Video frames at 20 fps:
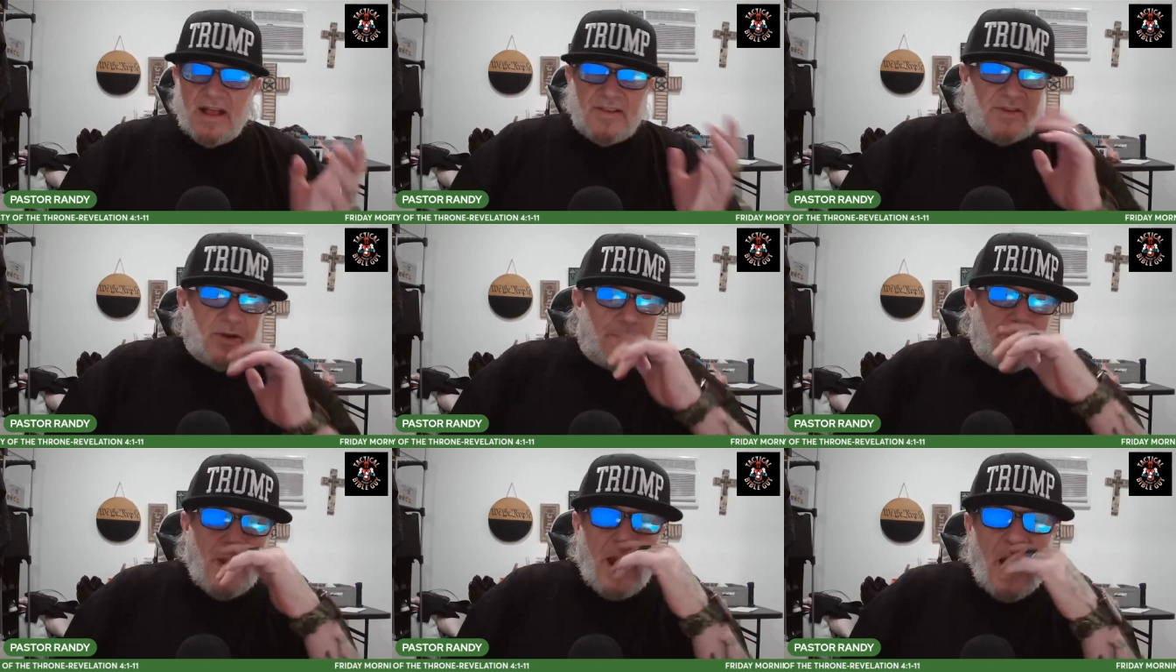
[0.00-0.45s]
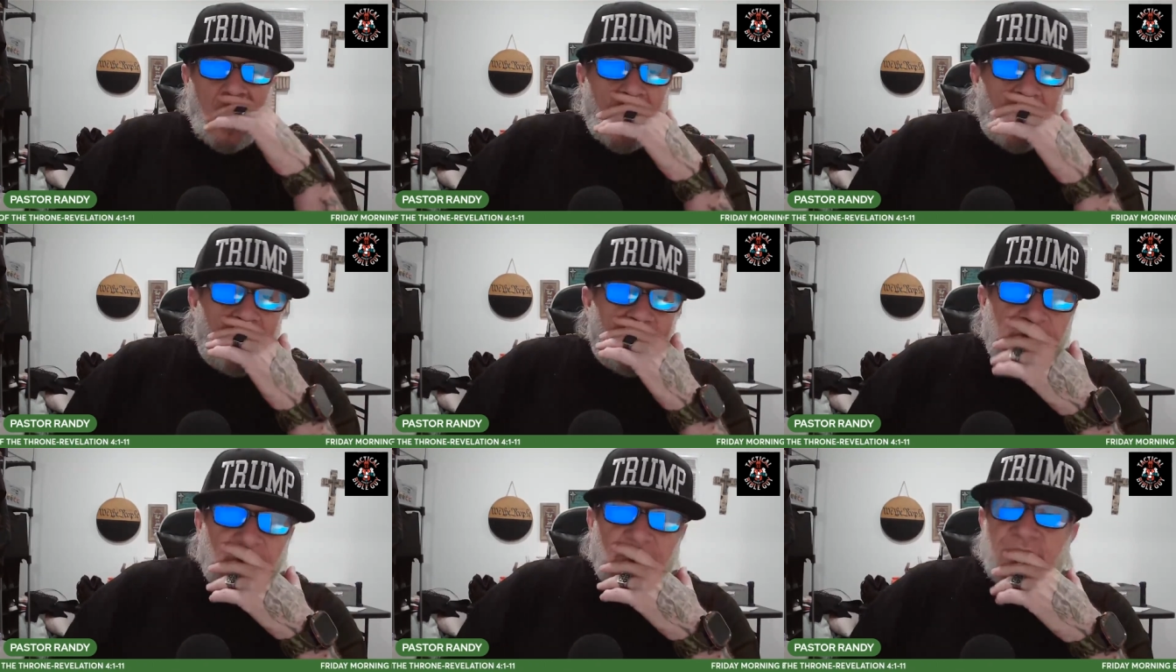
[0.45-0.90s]
It's a
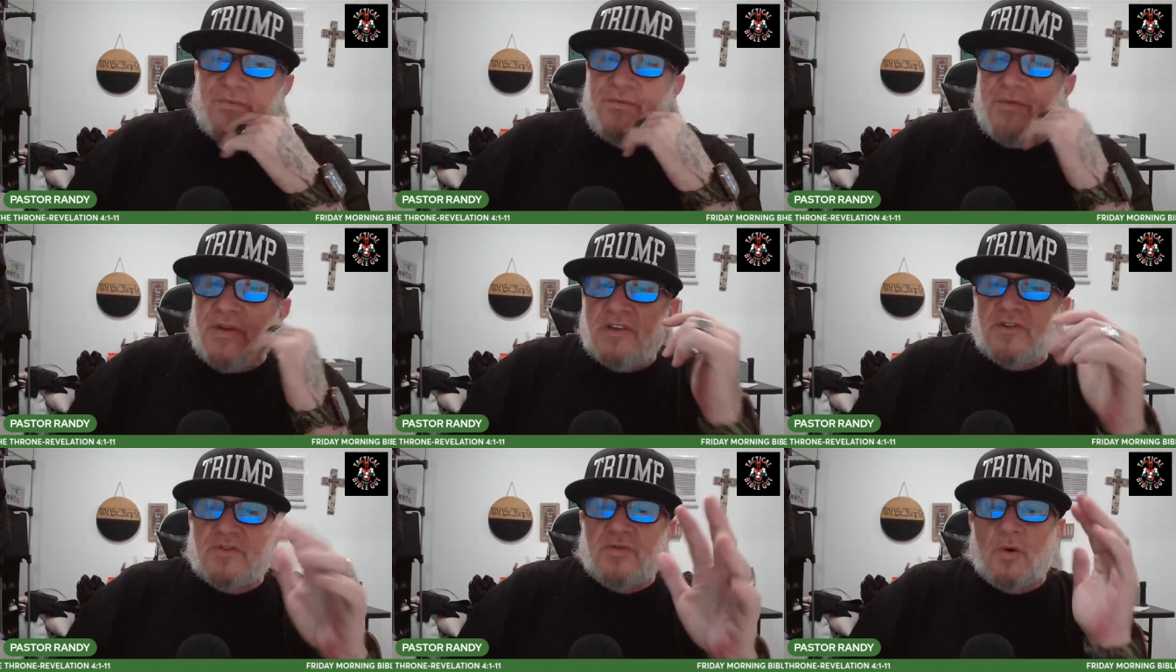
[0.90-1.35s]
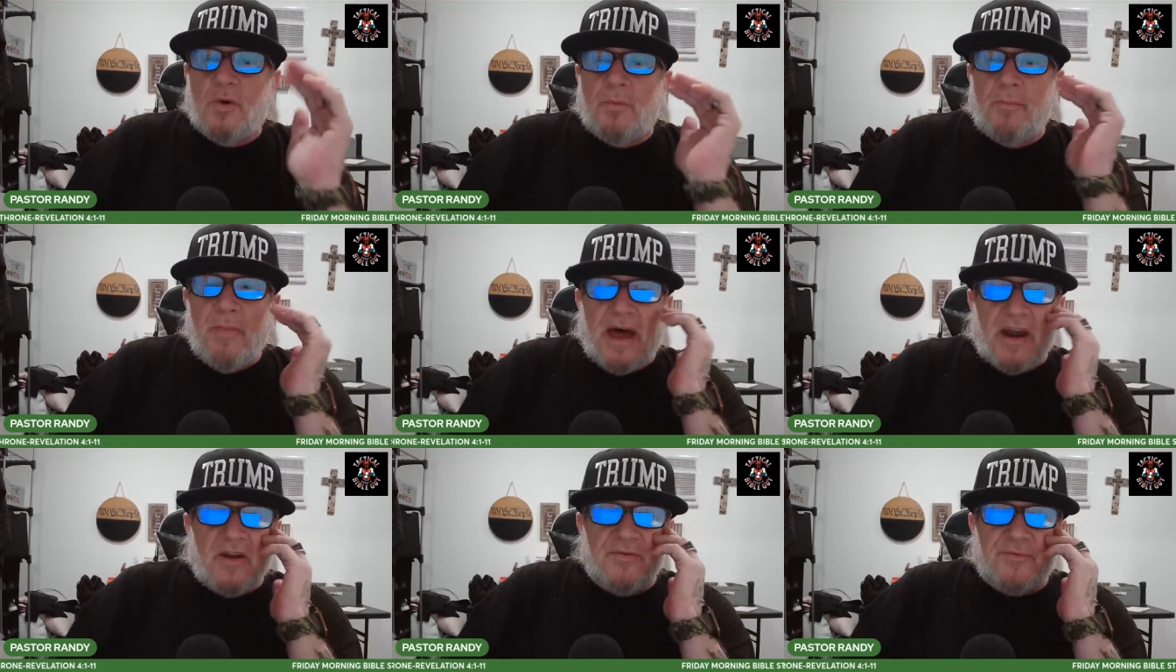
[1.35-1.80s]
powerful visual
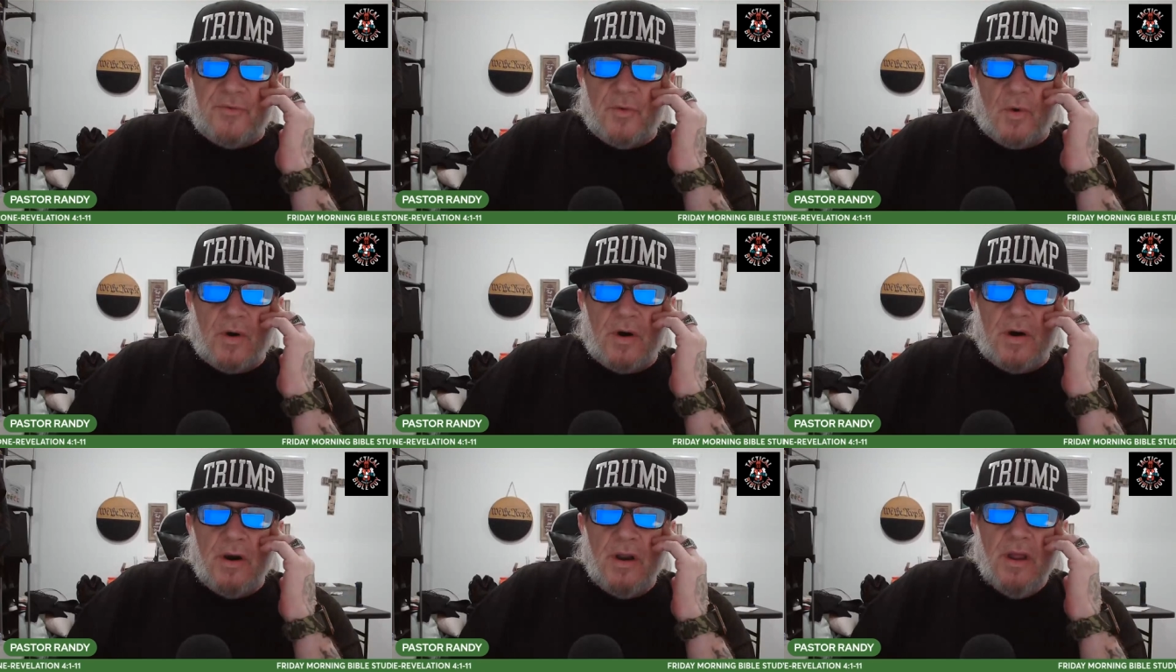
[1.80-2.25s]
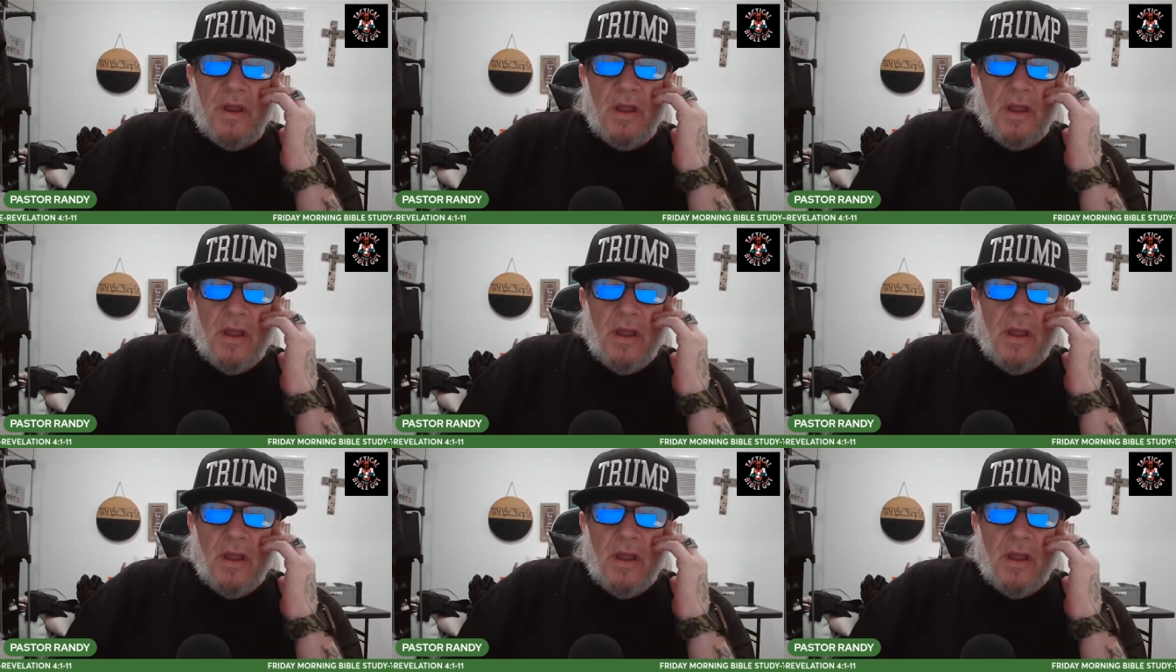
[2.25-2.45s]
metaphor